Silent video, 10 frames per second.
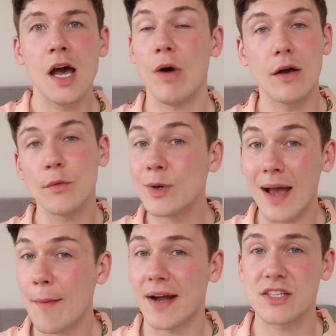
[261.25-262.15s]
I will
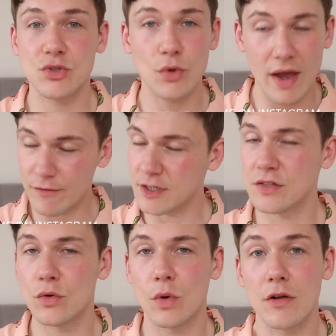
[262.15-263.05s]
get back to every
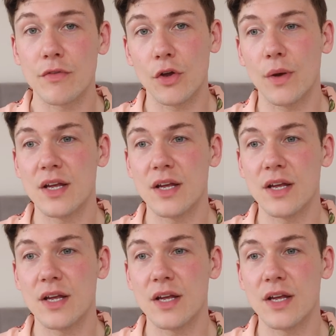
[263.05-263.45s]
single one of you.